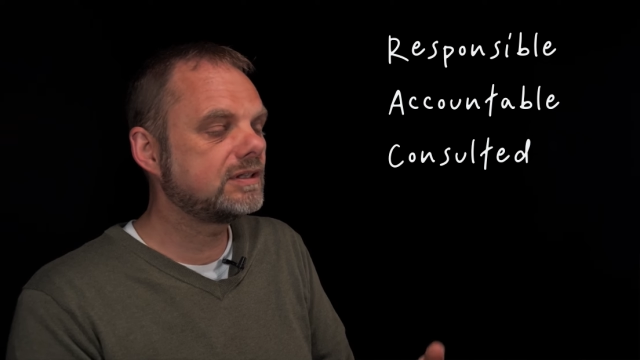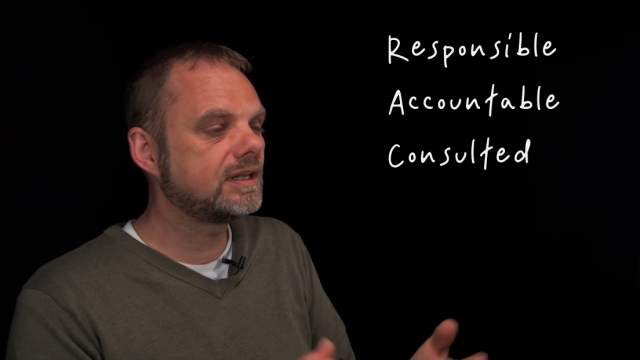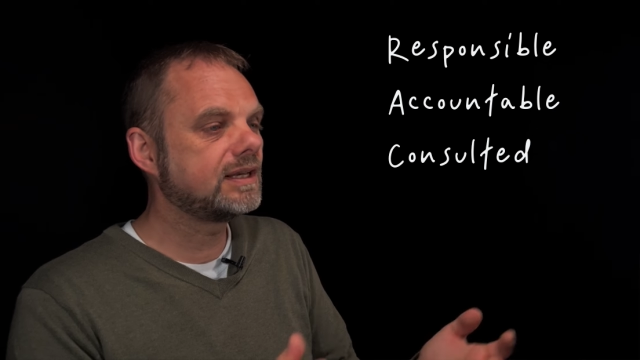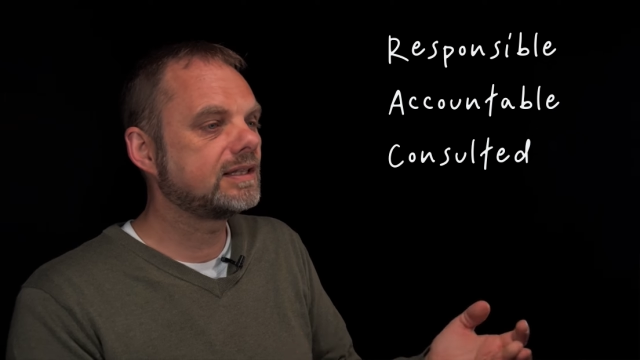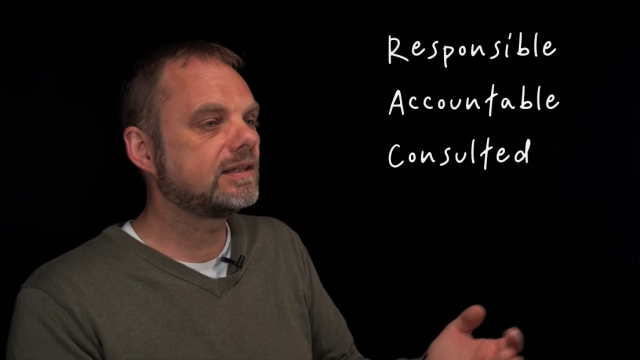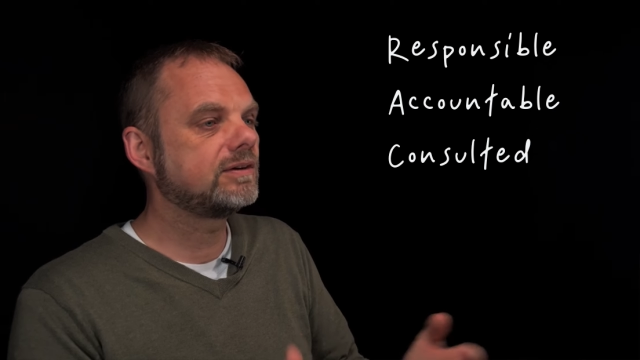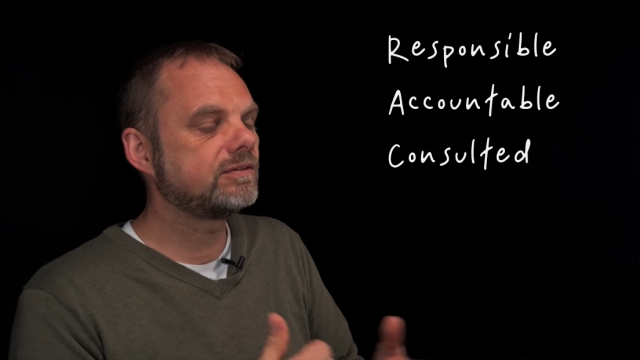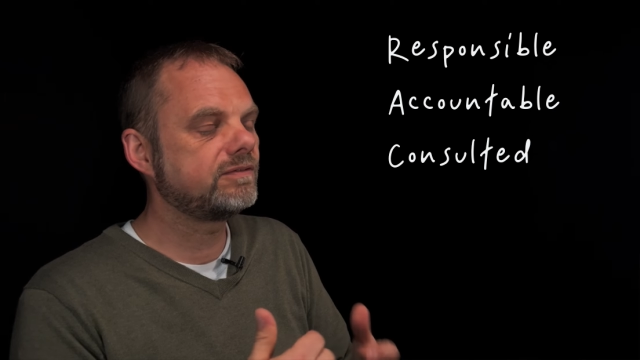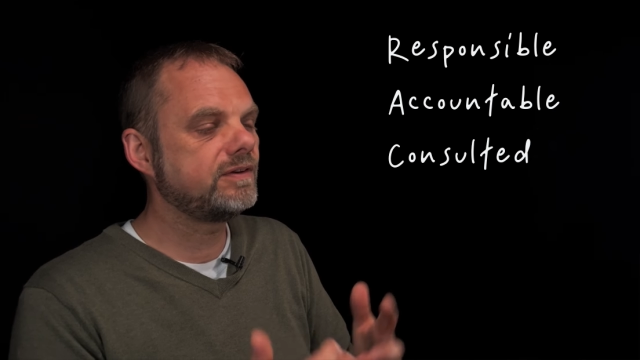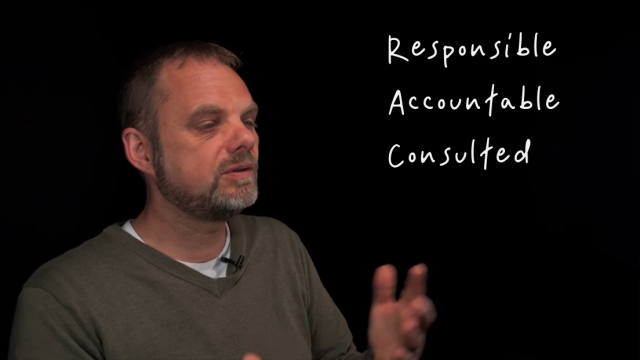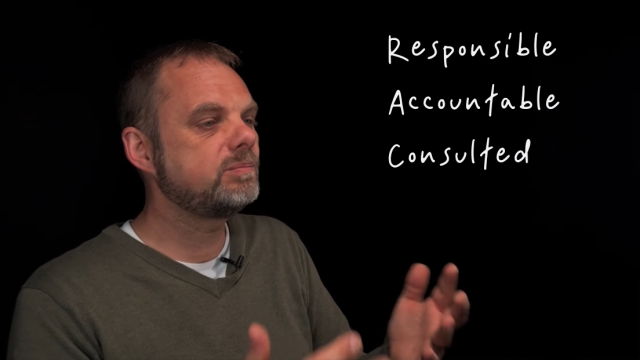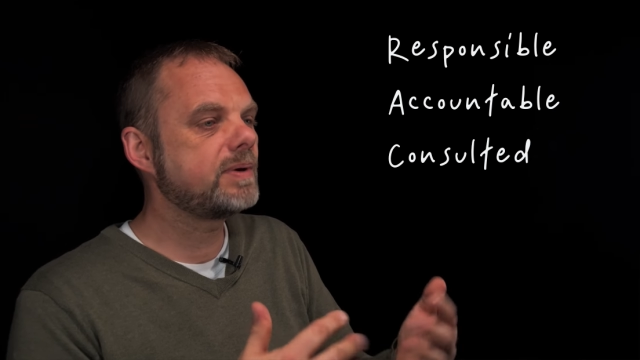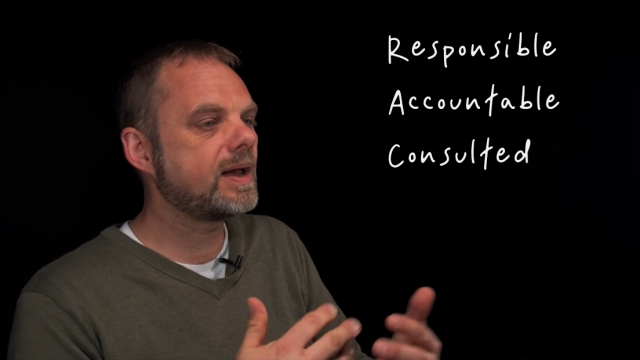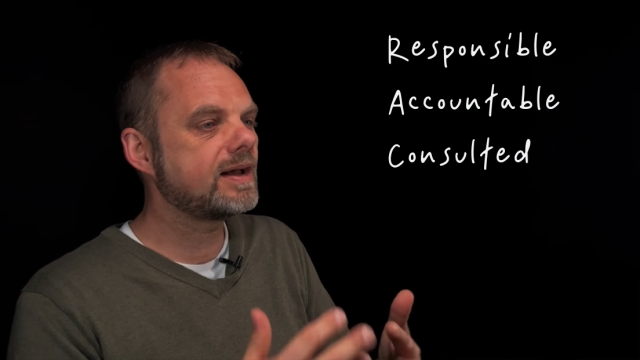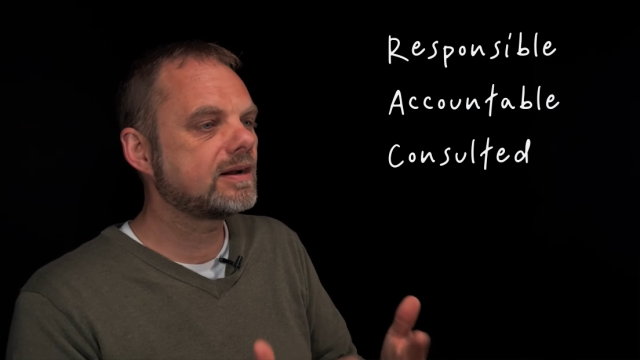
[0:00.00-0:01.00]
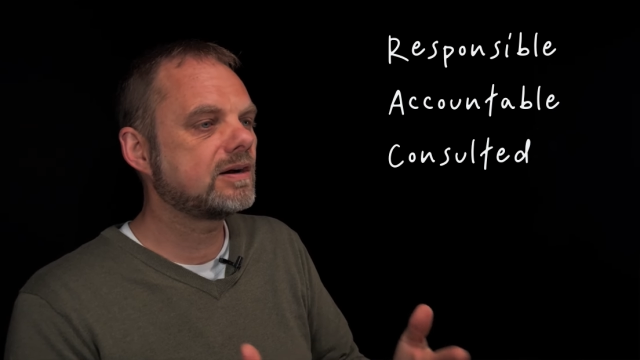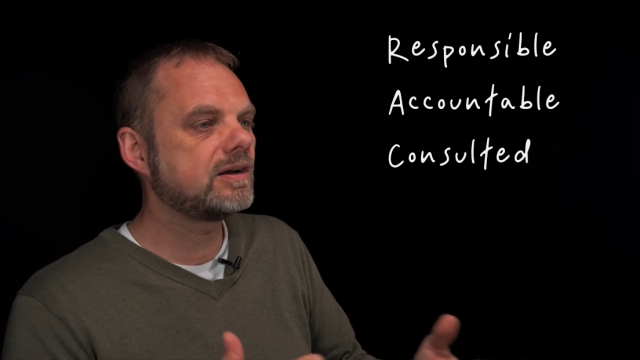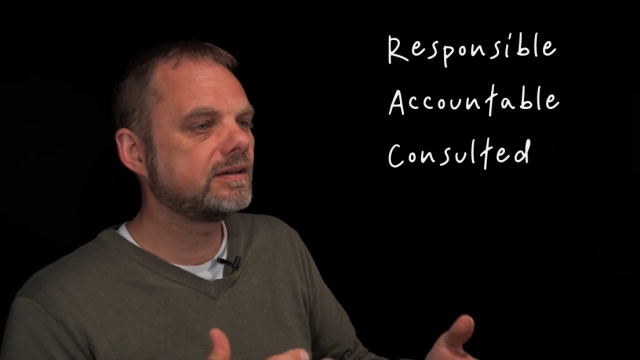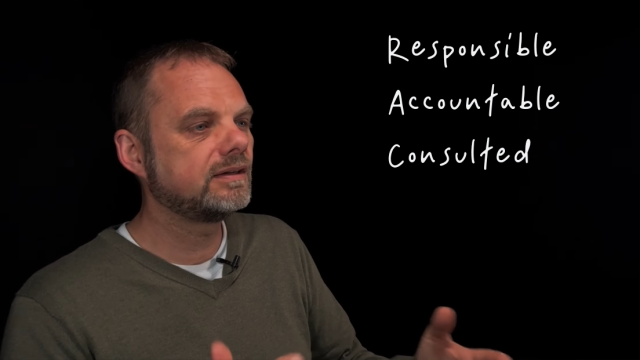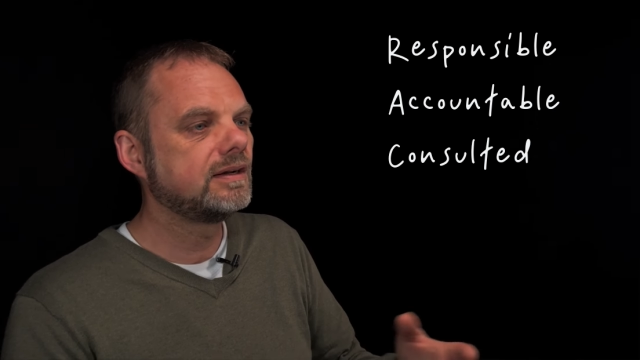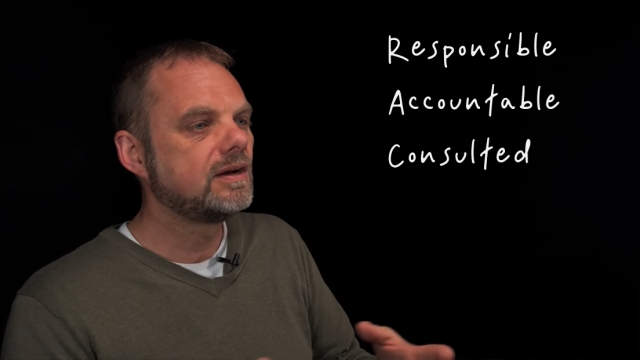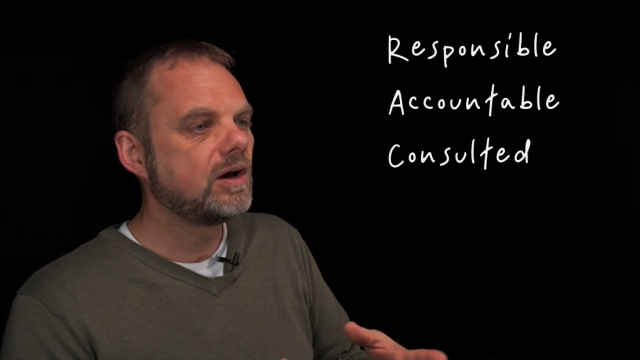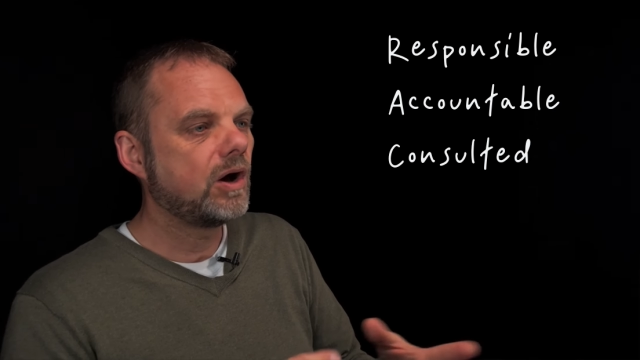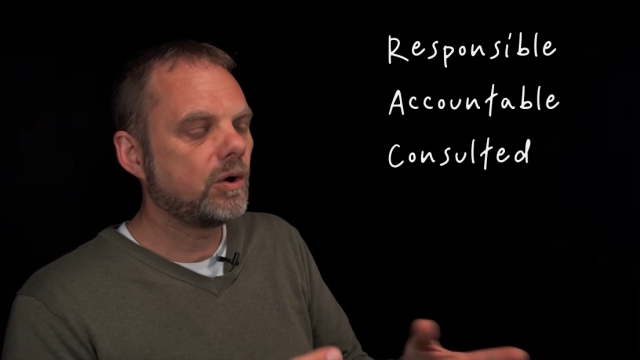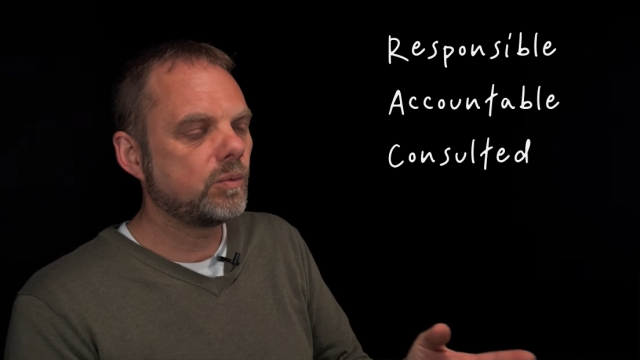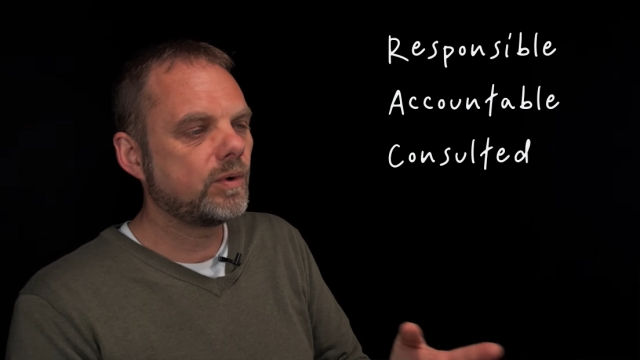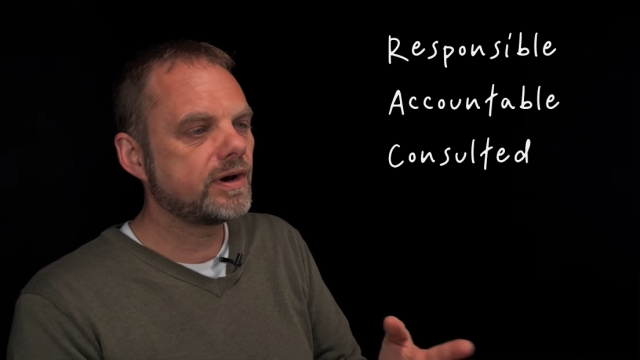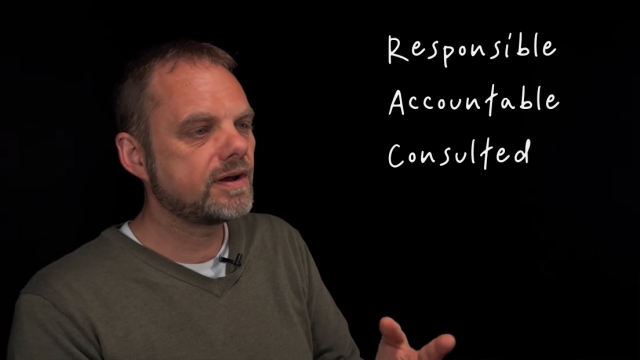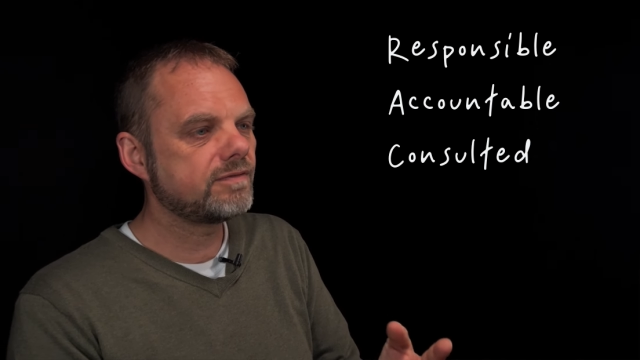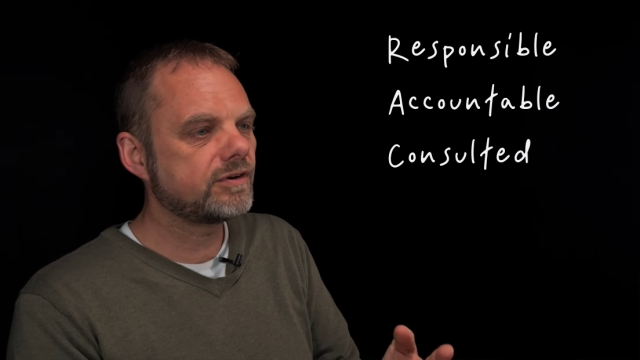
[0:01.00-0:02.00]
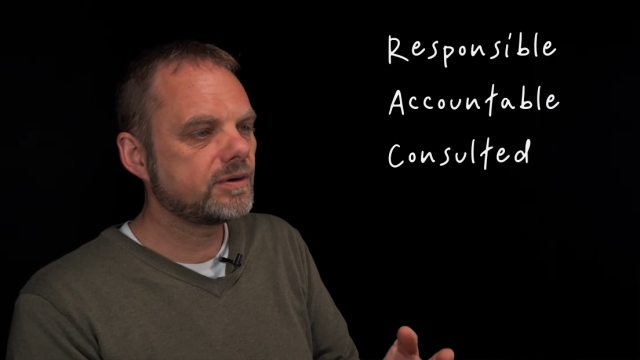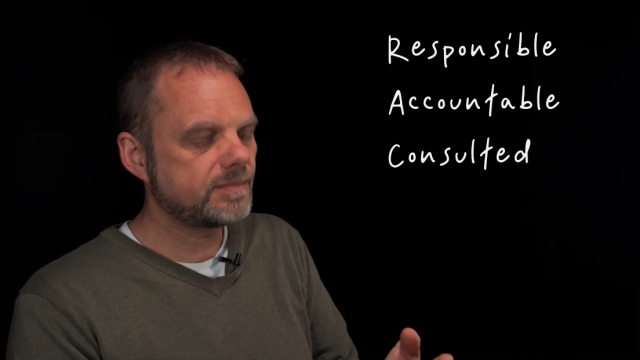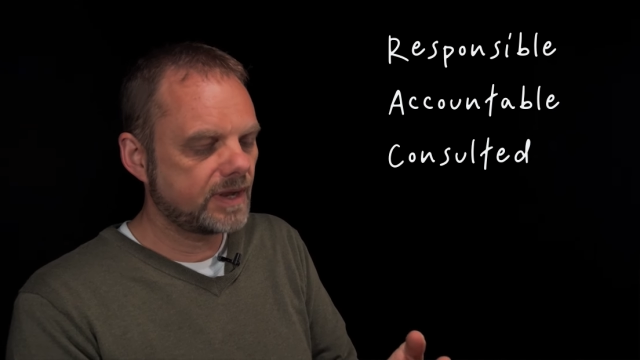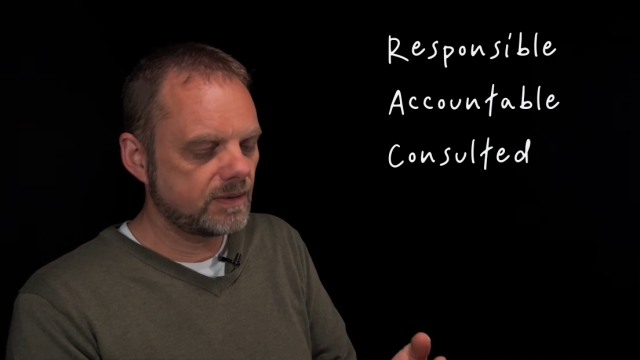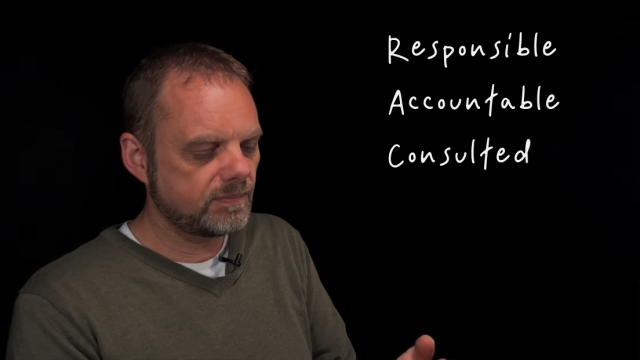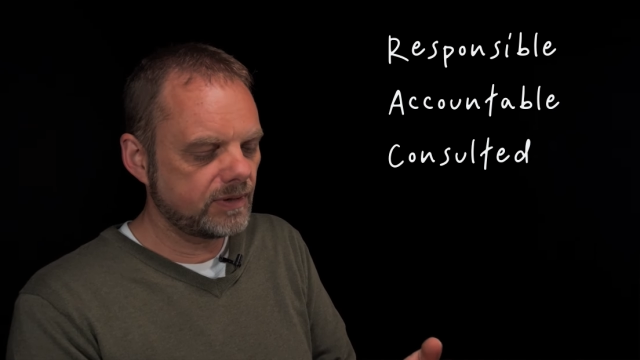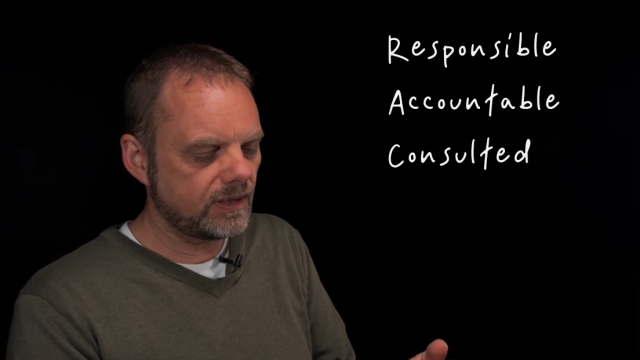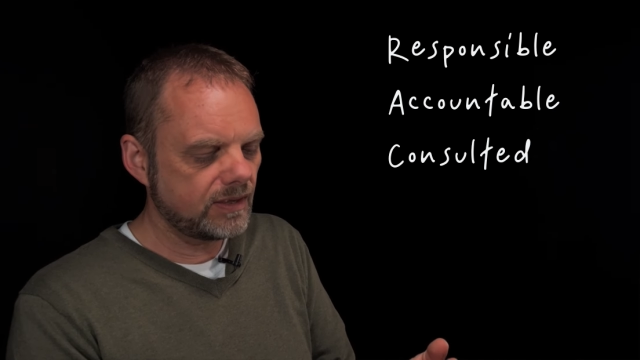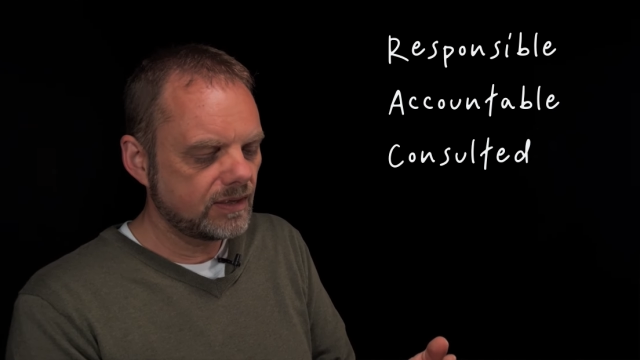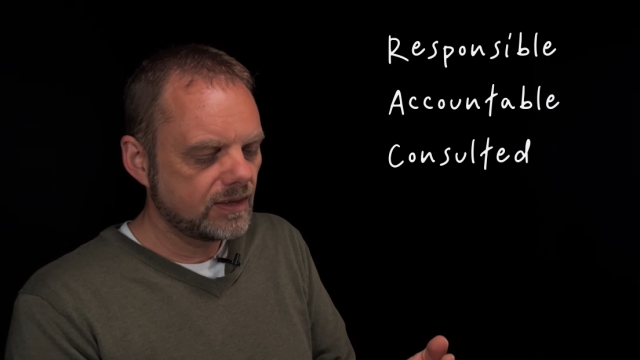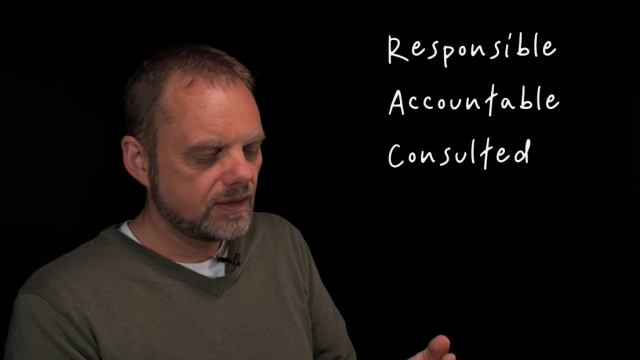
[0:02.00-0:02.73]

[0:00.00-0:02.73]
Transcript: they get their feedback on whatever it might be.